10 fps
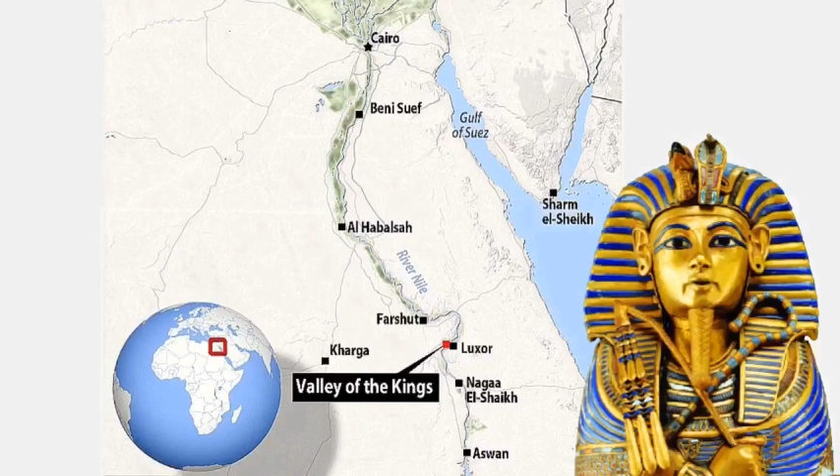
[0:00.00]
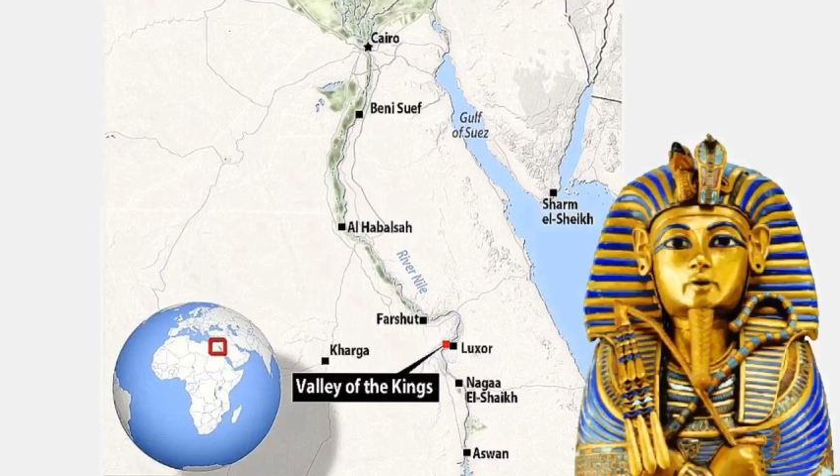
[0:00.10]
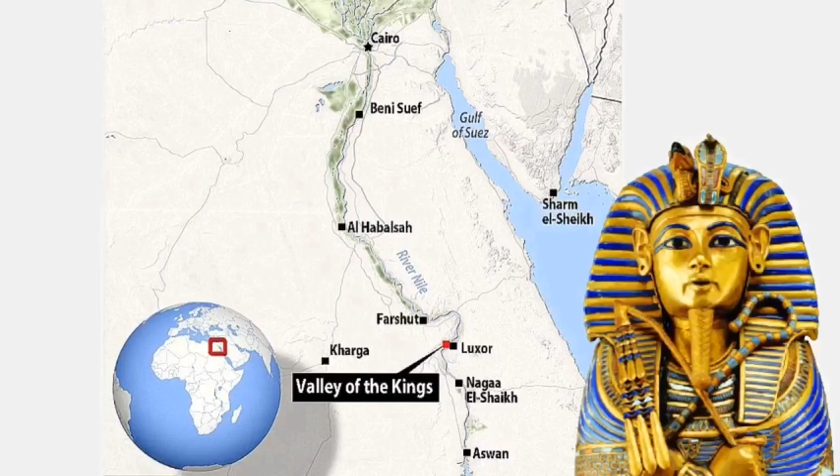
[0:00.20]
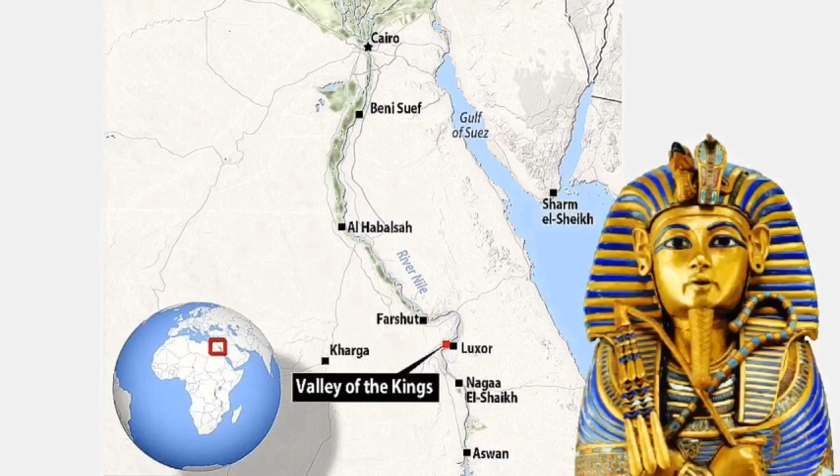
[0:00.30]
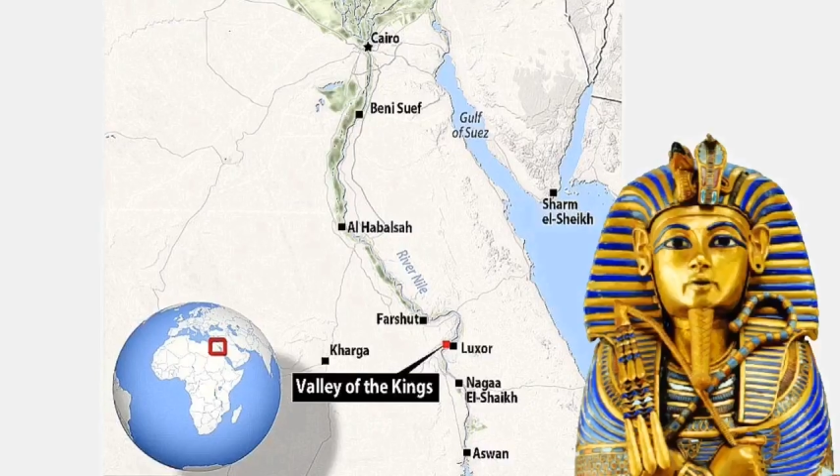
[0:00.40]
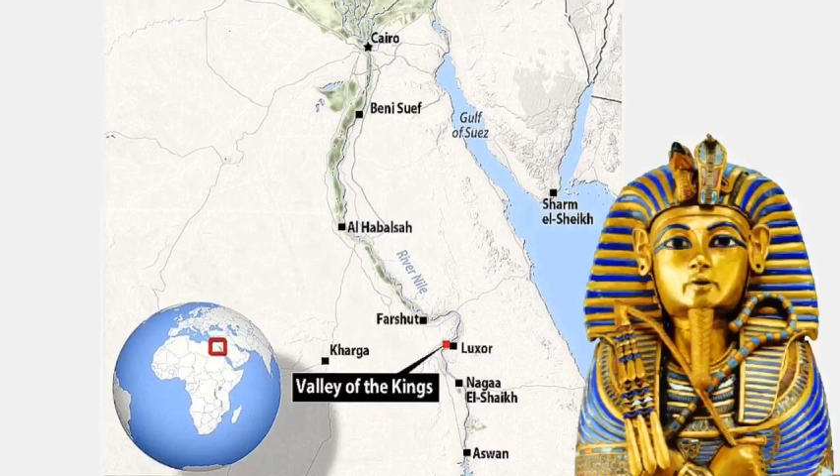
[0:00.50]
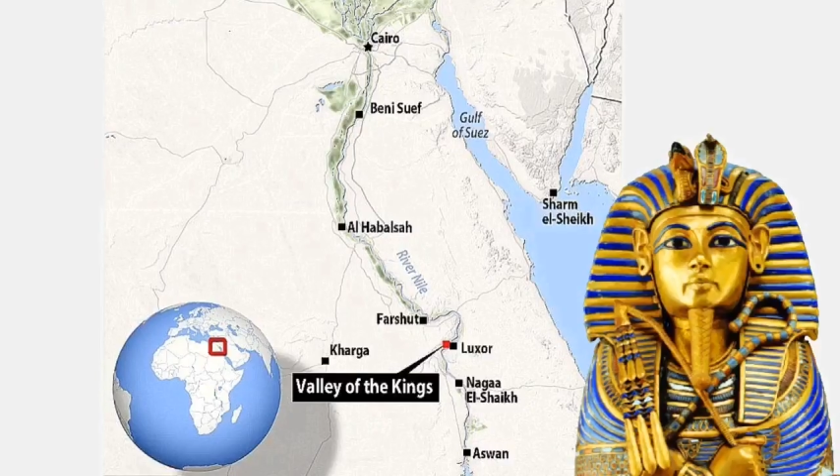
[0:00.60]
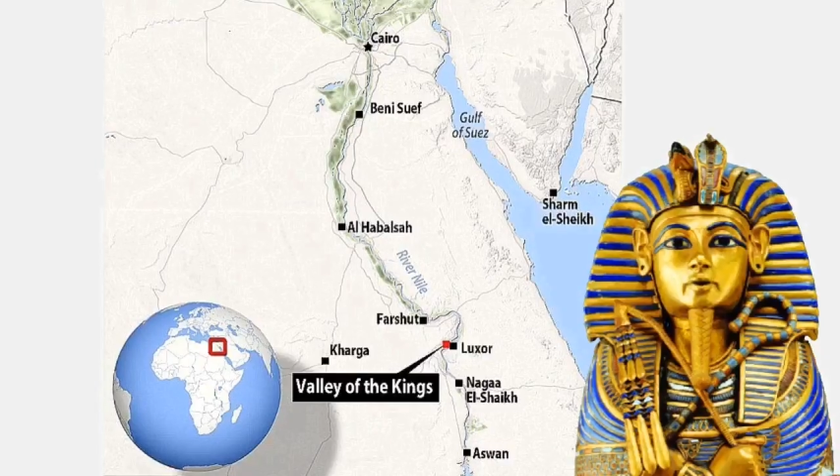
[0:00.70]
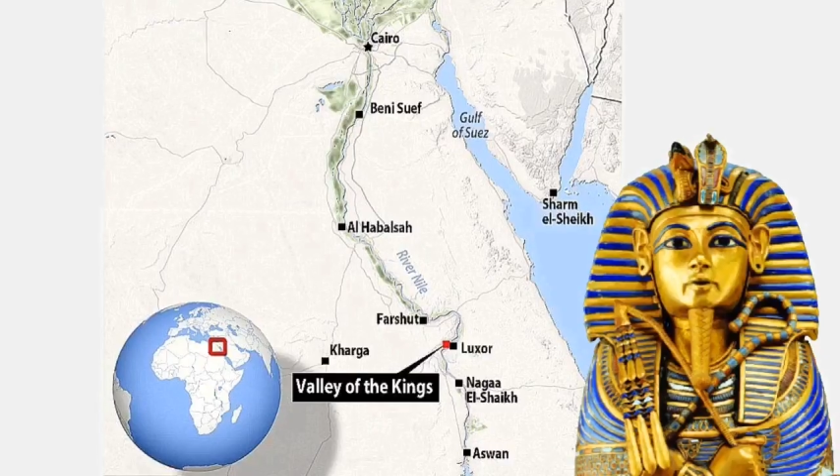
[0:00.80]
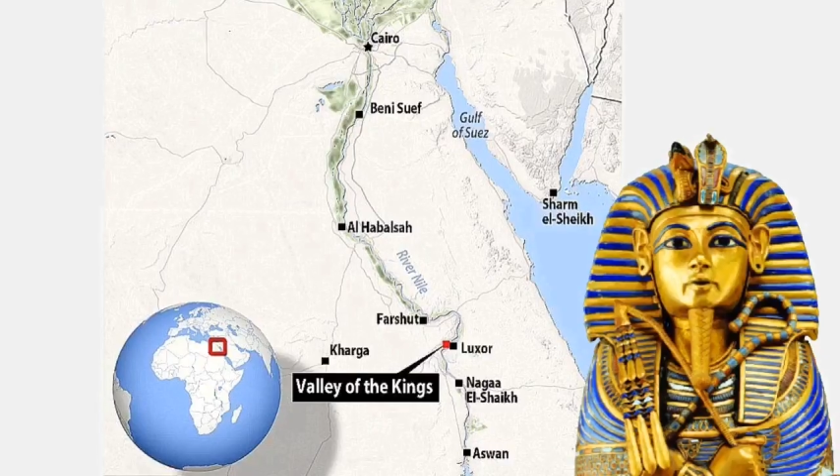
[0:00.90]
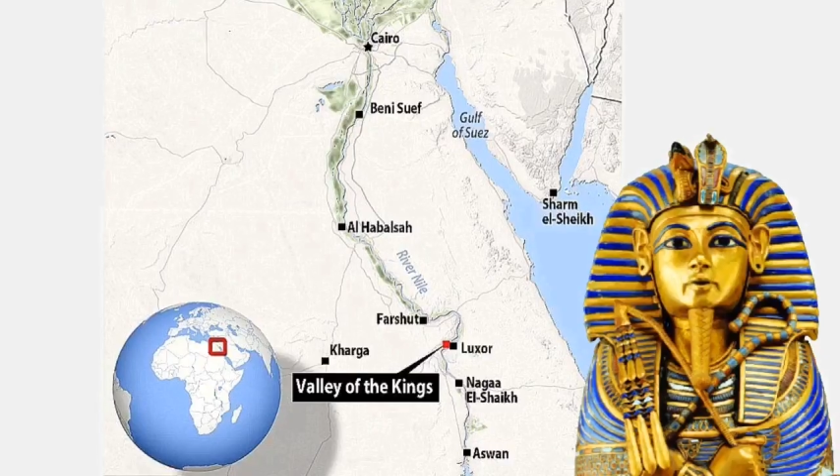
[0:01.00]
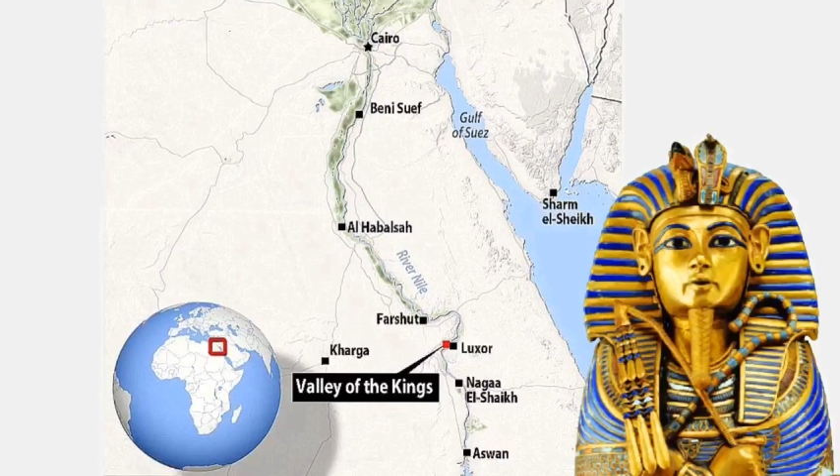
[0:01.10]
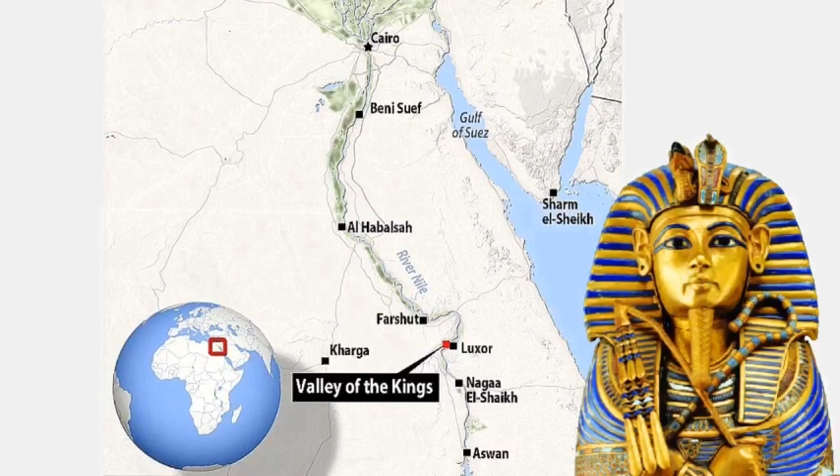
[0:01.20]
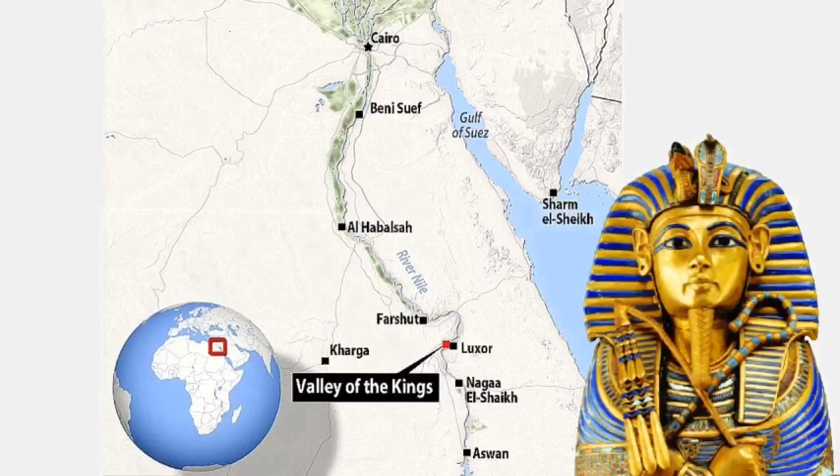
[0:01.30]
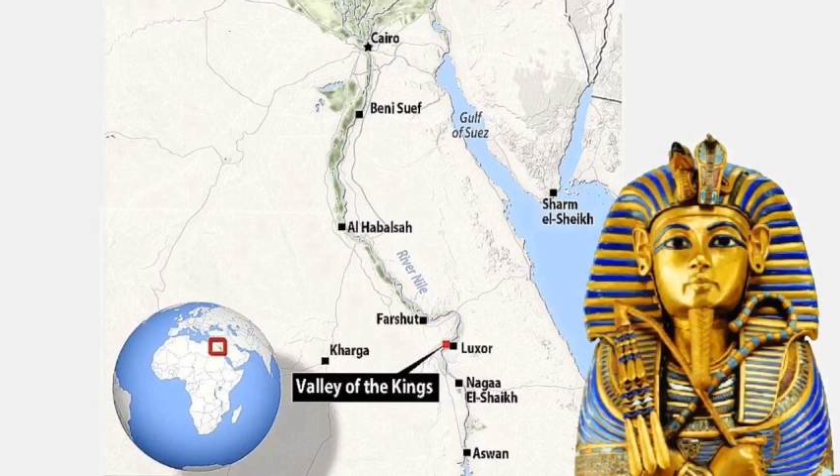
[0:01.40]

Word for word: journey of my tomb.